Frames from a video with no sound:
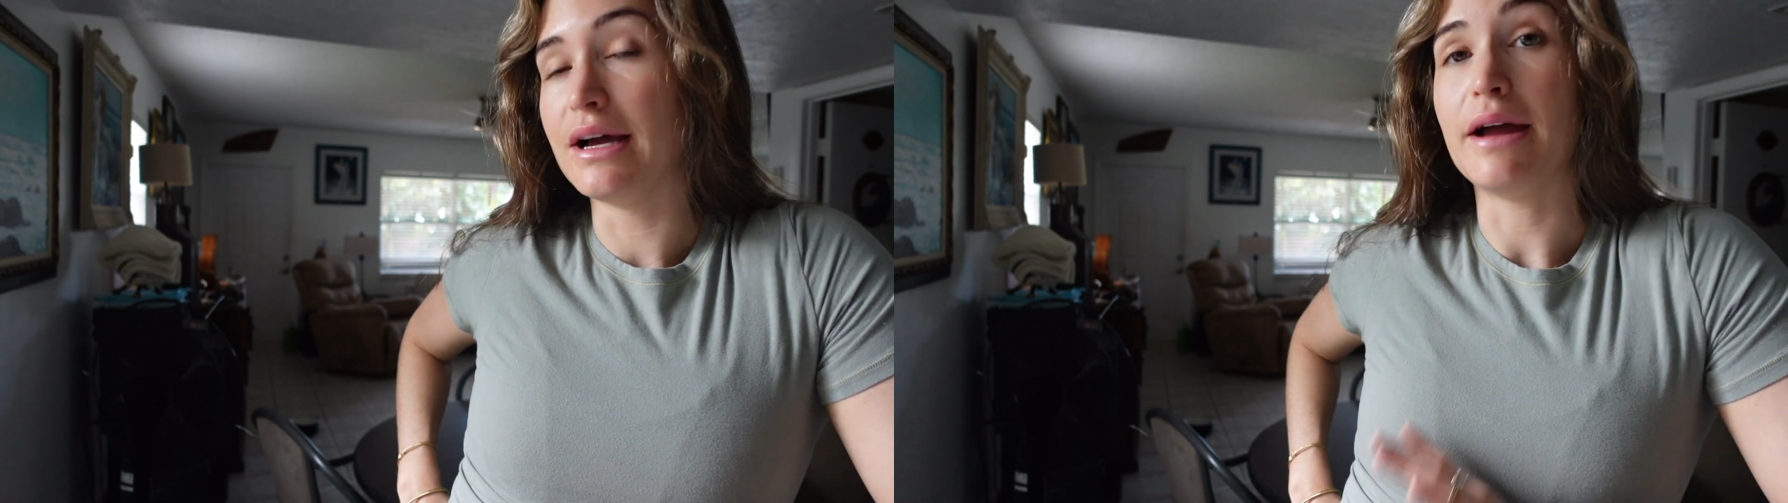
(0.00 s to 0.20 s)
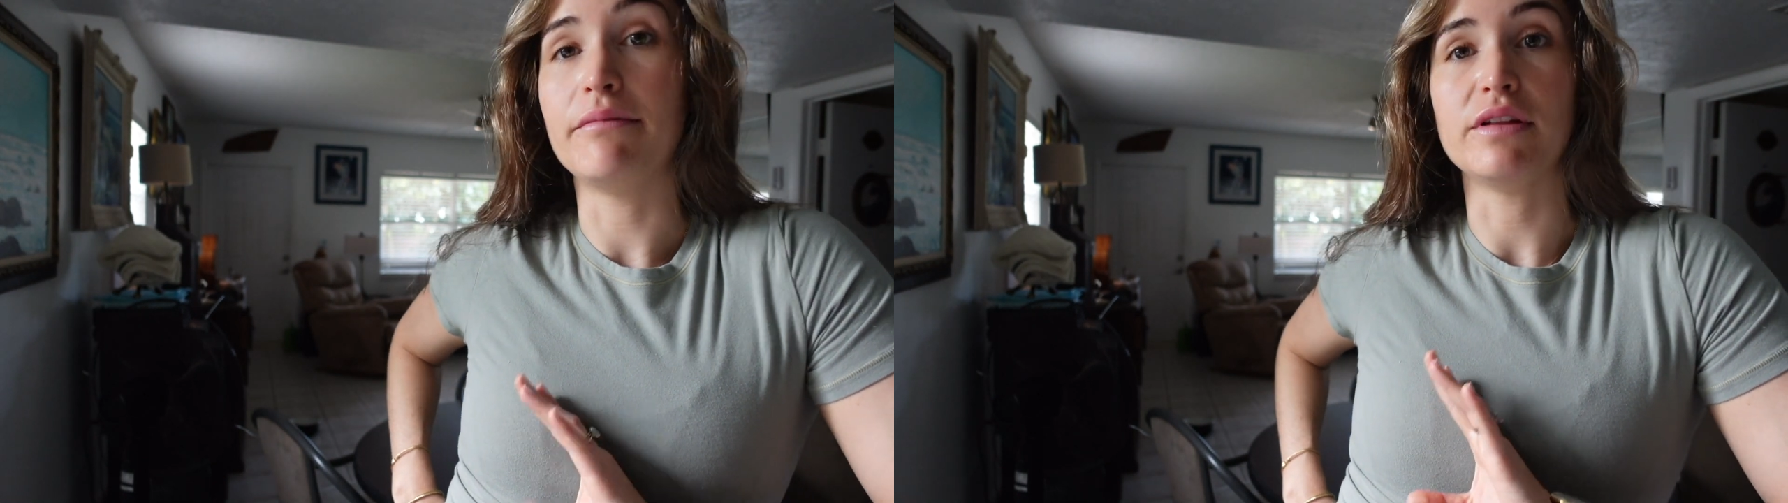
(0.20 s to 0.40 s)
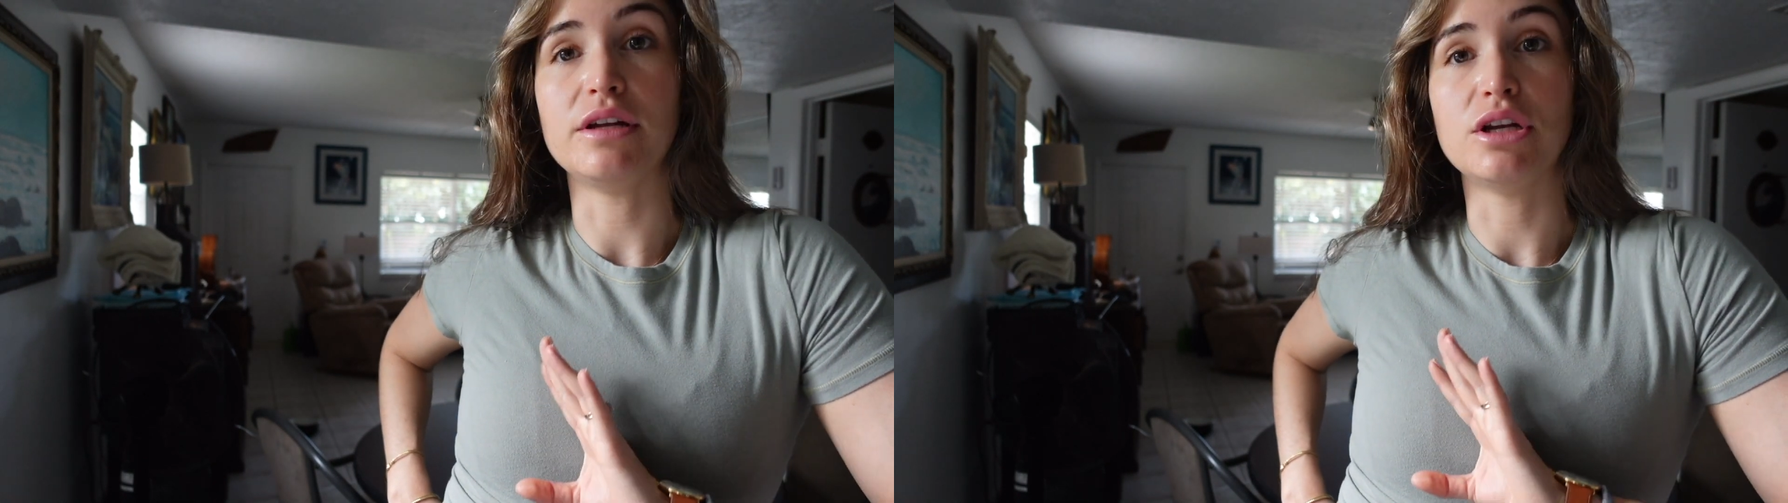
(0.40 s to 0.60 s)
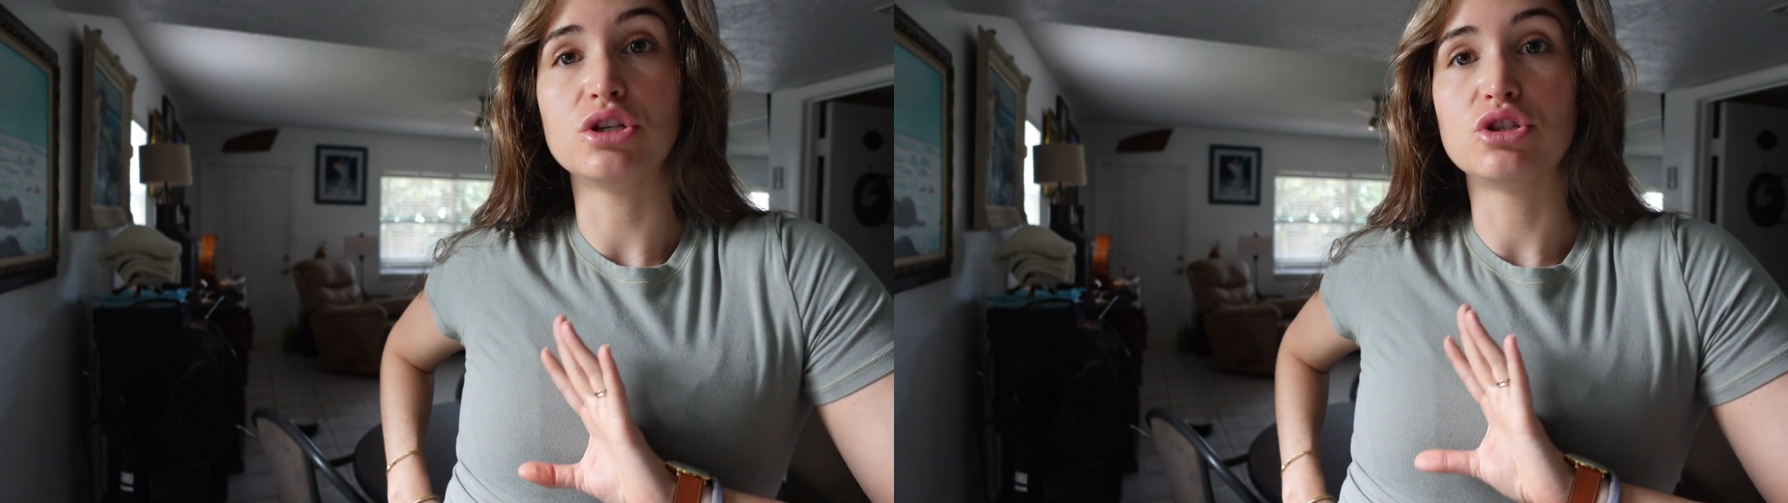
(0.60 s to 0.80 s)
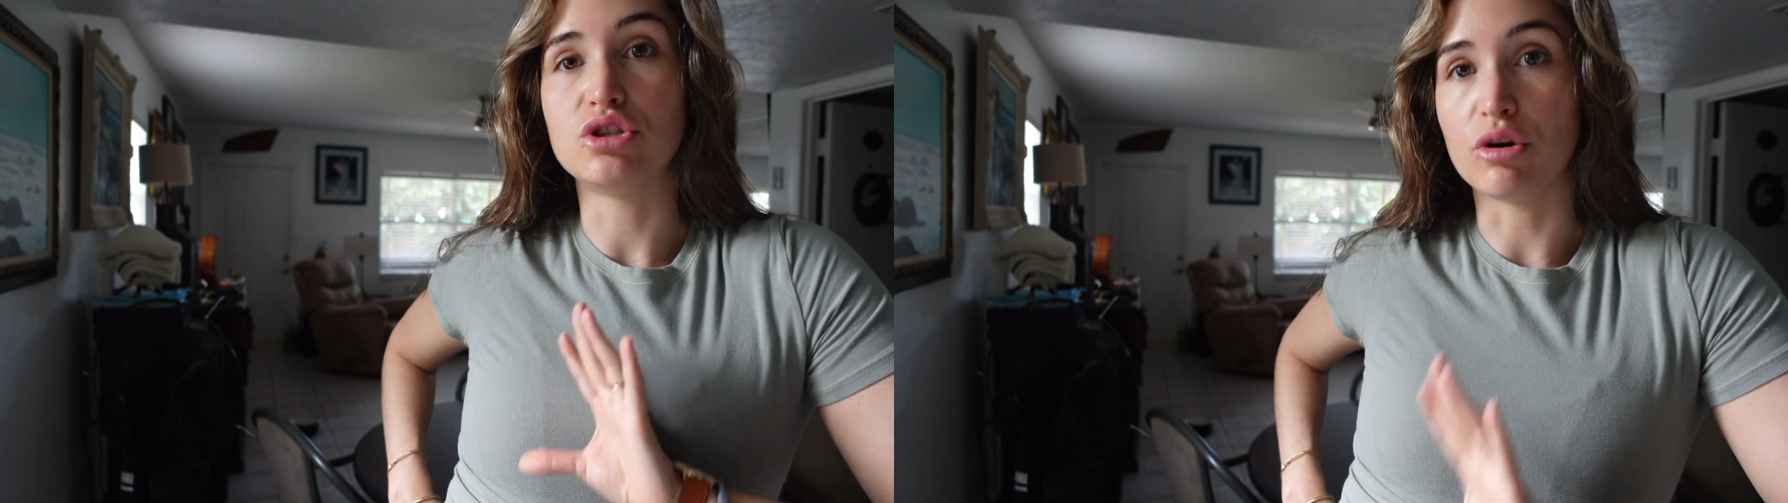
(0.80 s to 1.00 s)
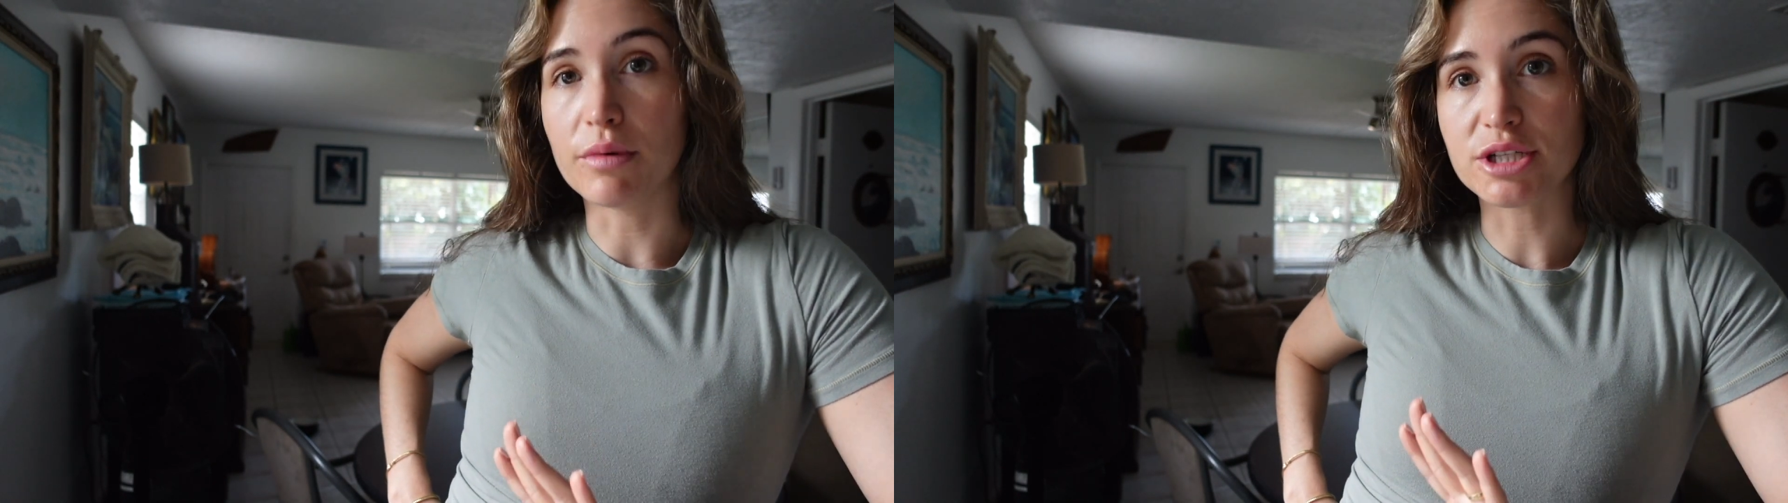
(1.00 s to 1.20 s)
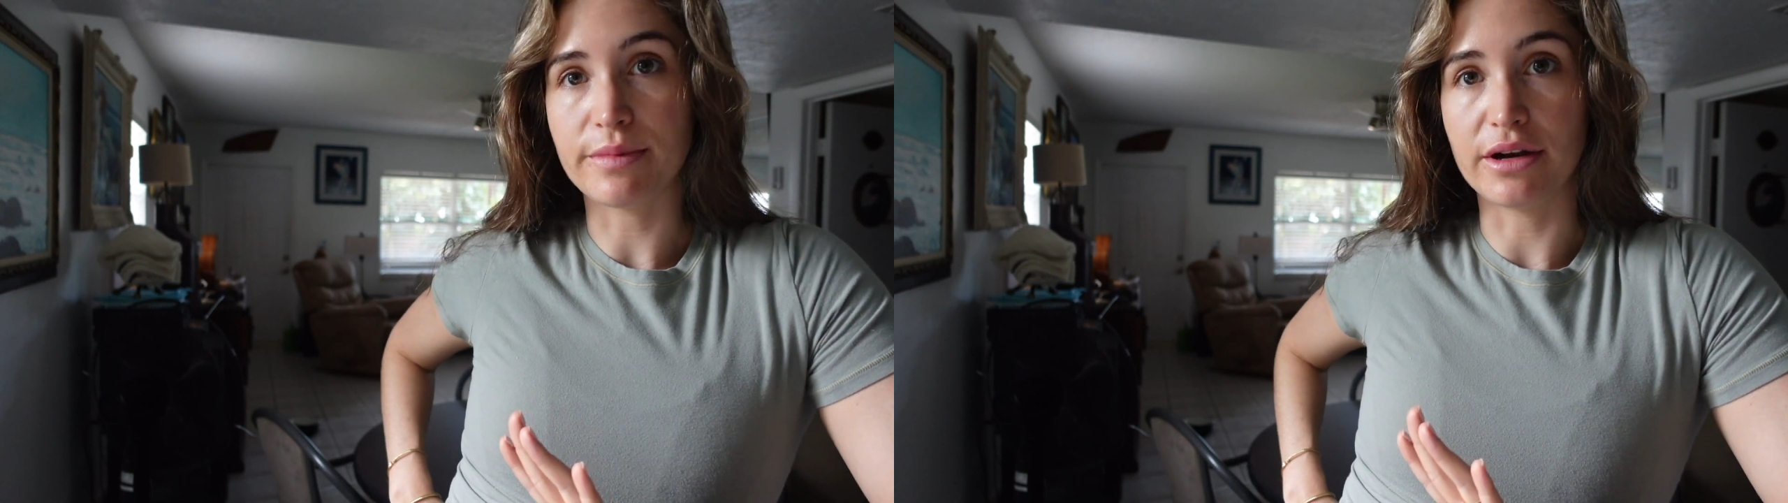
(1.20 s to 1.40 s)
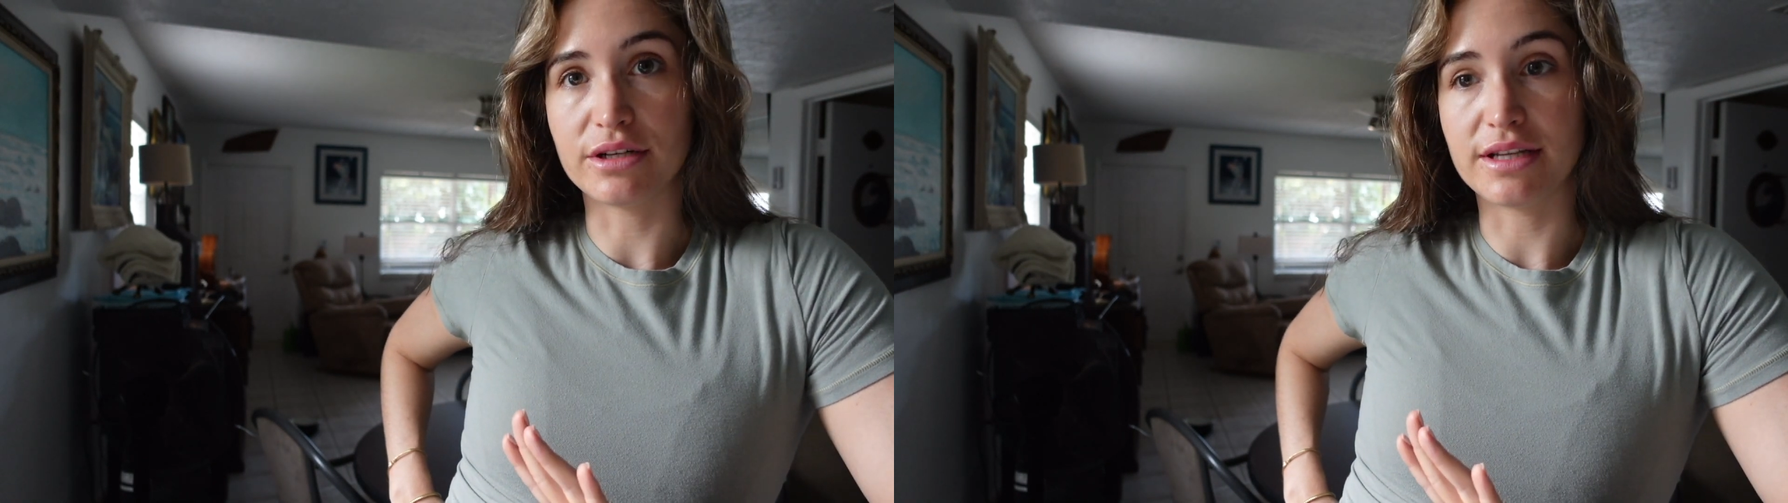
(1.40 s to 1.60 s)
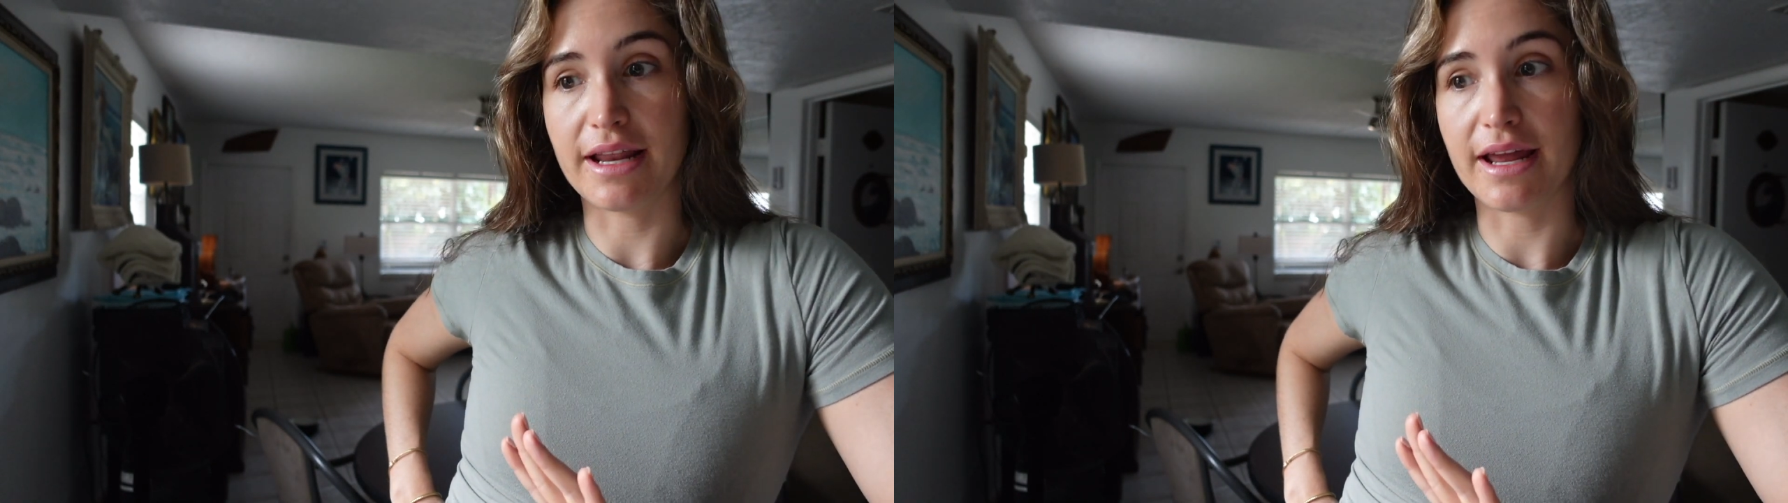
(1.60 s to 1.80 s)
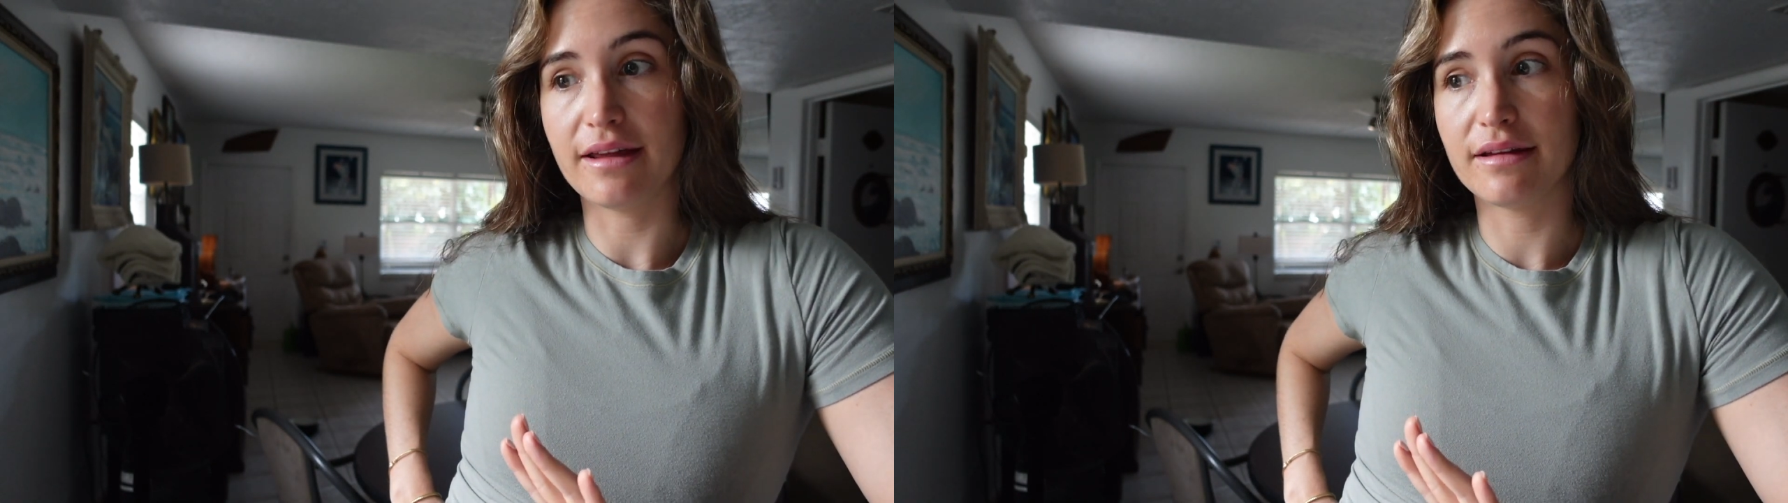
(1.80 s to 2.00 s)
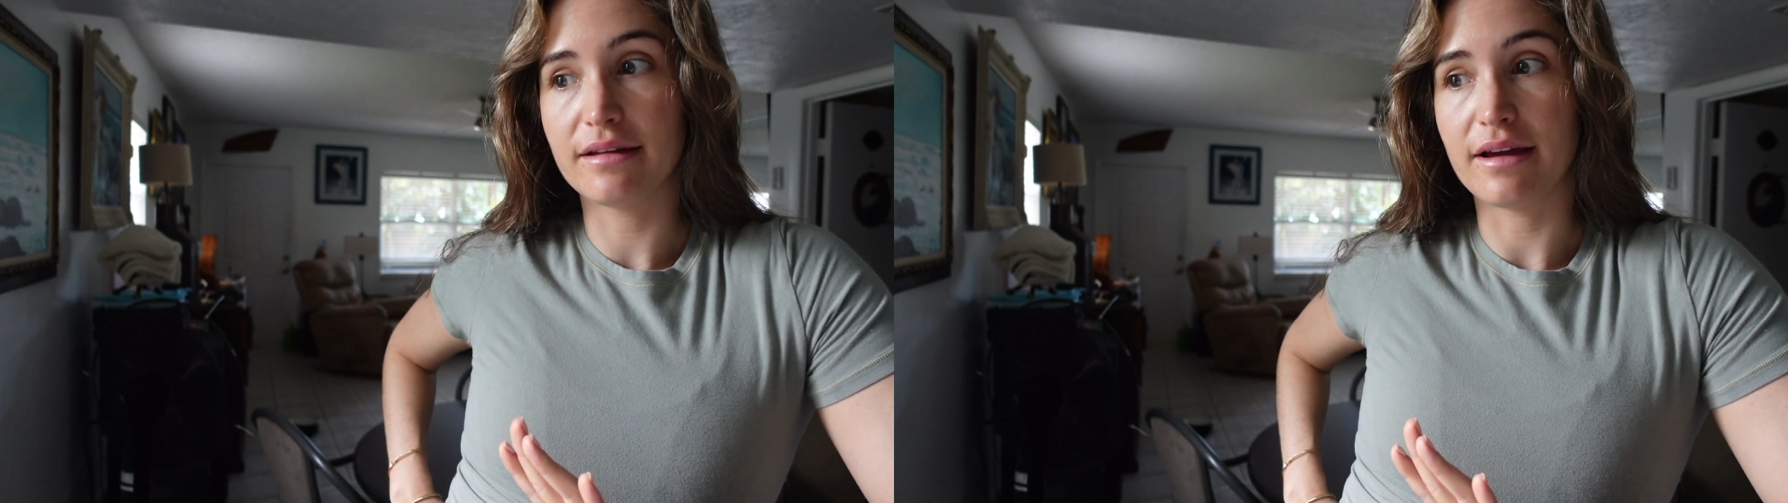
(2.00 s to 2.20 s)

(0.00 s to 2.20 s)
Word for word: I'm feeling so much better today.